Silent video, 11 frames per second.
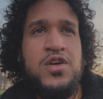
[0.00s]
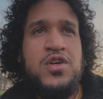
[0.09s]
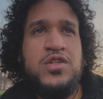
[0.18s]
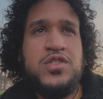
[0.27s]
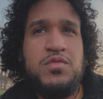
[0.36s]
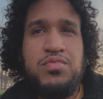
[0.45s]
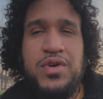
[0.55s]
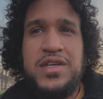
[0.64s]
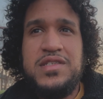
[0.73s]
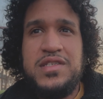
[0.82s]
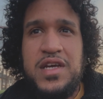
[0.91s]
to break
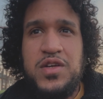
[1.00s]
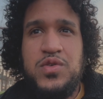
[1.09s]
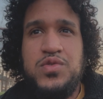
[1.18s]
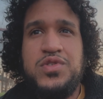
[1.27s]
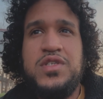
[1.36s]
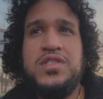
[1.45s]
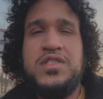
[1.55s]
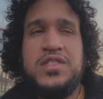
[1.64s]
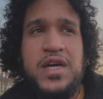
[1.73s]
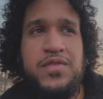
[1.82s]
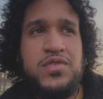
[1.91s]
cycles. This is
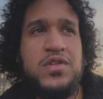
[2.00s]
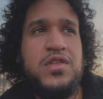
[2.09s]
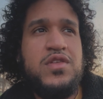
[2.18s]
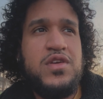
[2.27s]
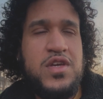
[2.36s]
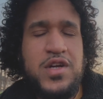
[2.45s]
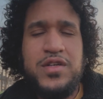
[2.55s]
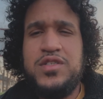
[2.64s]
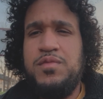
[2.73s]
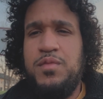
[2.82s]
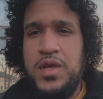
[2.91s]
definitely the year to
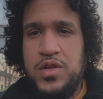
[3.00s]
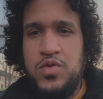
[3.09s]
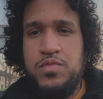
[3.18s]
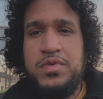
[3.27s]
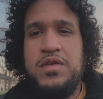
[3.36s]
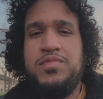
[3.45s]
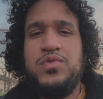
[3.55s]
meet new people.